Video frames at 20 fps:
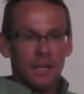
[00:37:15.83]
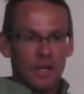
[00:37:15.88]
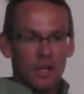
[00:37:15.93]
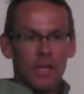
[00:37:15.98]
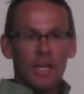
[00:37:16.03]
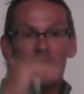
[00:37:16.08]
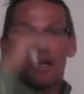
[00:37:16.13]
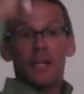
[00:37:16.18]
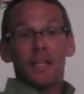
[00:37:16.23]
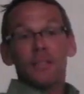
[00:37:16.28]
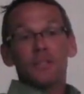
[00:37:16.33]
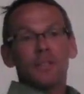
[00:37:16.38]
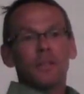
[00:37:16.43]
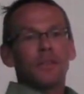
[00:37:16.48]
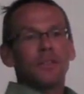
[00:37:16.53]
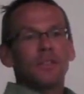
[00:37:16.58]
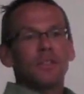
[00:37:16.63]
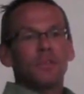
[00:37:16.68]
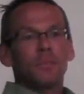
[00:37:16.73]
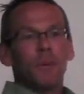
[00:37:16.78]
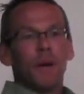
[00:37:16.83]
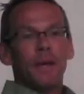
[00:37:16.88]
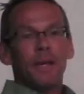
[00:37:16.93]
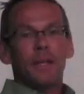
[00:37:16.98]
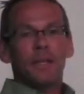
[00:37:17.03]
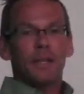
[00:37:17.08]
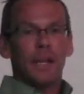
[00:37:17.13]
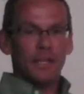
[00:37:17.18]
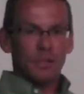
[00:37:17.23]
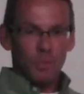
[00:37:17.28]
and you get an insulin
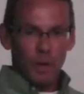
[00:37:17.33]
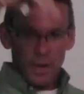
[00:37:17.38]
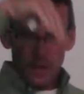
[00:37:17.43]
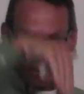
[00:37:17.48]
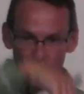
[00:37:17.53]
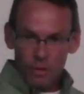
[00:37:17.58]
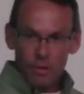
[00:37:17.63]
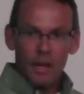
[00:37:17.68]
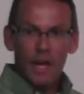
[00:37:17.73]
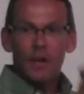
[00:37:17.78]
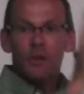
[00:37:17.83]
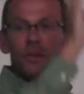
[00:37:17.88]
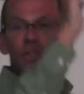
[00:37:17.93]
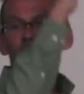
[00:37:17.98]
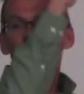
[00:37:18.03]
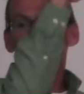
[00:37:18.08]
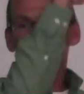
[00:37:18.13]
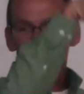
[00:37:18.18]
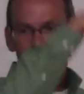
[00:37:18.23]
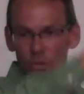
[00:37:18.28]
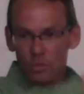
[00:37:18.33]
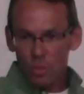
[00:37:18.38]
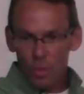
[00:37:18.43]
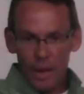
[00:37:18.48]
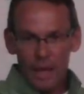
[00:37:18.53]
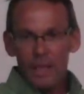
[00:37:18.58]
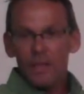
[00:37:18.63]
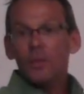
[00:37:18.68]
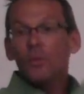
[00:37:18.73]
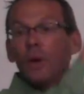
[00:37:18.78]
spike, and that's why your energy levels
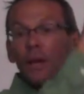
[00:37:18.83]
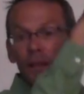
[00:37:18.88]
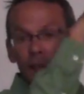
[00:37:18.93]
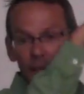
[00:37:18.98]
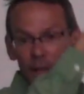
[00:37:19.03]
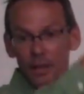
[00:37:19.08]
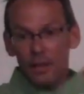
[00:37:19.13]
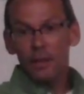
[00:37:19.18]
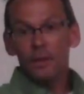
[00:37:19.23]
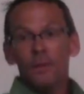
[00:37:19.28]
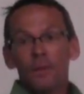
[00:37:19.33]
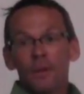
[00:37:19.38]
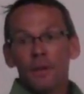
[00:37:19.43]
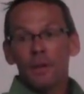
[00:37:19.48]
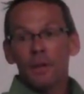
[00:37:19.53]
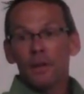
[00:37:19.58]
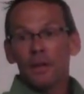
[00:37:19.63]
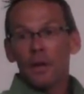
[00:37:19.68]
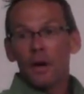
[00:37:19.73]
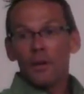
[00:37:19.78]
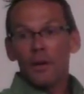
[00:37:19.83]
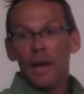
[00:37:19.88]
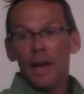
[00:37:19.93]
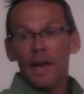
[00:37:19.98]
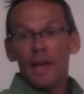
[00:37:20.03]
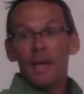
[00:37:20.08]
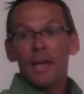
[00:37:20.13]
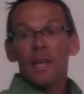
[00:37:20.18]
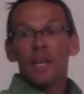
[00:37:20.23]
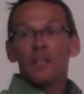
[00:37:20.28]
wane the way they do,
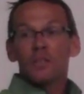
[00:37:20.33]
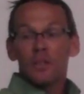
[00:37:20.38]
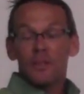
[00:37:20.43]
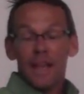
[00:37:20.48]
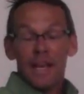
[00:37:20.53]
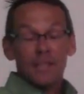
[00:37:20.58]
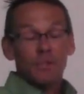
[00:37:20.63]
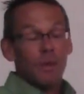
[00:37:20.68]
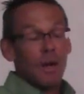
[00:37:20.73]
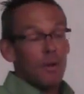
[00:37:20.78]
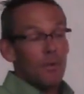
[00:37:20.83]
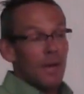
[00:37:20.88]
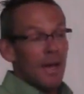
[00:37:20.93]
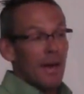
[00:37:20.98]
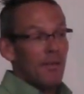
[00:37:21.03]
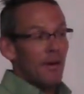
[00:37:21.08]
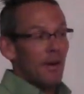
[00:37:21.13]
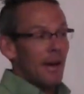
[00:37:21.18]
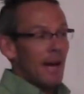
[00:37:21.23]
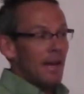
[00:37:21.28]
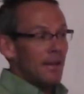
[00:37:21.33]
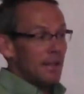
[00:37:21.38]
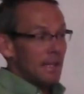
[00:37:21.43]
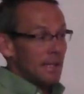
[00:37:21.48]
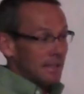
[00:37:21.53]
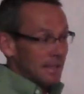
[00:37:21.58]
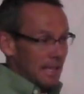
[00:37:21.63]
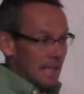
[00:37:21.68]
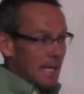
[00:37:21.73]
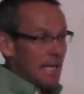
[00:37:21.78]
okay? So that's why we have our
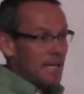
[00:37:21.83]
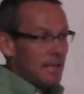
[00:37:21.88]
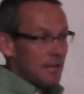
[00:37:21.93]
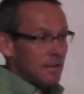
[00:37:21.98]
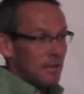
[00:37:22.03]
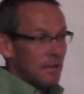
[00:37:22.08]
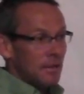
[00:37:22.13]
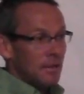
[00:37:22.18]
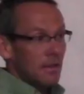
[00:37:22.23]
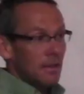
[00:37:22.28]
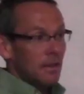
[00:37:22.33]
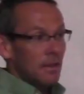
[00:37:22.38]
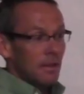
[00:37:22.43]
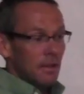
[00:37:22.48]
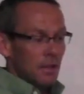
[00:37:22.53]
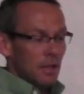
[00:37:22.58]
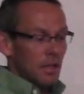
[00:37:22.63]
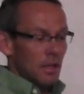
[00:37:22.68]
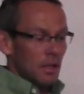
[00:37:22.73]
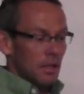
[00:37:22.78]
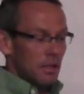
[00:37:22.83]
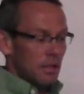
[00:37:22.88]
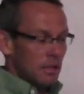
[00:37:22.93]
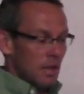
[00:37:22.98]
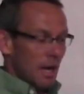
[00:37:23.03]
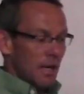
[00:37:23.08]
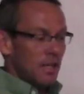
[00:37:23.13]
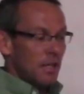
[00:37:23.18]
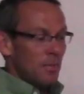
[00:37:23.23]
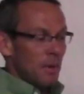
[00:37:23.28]
athletes eat,
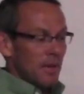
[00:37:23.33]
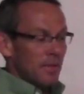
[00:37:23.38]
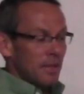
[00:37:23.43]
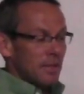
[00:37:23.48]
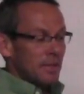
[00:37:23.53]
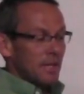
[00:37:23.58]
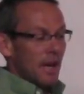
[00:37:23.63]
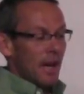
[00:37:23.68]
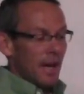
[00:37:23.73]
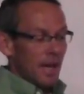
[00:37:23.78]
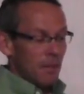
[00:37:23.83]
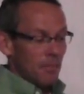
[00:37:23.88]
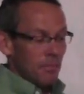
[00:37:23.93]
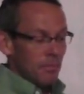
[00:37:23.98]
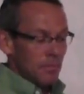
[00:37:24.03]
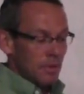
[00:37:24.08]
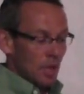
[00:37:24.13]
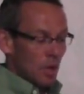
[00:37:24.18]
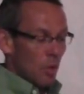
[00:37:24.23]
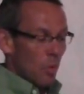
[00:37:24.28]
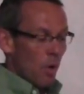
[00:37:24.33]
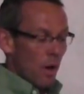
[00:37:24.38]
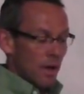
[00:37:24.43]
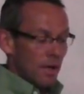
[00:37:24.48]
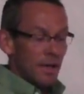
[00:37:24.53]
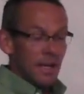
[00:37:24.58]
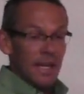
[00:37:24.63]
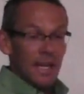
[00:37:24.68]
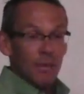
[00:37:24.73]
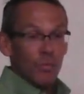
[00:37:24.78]
document the time, the
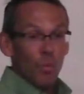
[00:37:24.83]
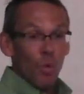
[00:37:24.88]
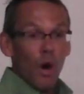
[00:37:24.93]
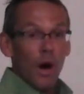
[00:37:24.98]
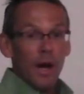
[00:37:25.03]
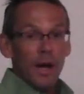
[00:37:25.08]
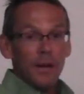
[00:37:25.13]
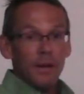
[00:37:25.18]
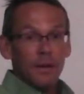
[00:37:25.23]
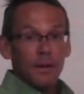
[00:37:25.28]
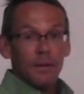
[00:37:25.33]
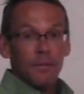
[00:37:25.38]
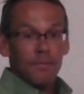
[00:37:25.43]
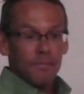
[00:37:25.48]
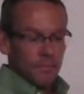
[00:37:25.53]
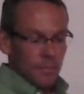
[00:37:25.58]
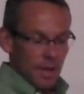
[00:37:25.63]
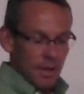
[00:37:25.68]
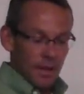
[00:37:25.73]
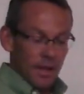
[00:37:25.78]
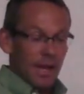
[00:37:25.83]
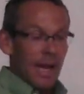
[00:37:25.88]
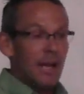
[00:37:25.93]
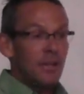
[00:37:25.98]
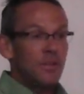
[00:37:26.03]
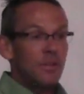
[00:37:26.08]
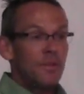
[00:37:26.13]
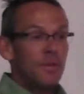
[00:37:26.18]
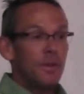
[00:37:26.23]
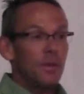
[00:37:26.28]
quantity, and what, and then
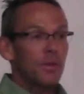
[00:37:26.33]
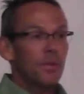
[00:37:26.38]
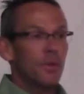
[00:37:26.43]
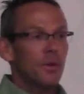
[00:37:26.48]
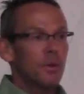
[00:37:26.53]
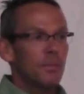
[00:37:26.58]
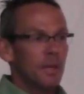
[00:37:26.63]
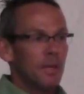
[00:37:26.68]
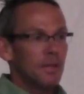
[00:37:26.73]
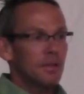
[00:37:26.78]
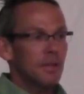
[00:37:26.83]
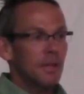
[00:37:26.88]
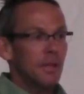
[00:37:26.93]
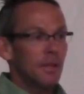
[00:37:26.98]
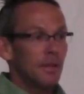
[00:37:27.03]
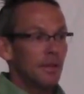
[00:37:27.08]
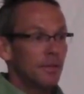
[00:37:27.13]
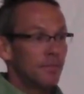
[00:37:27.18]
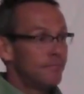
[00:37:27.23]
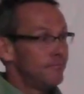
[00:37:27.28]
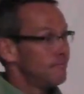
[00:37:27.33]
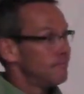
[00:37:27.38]
how'd you feel 30 minutes later.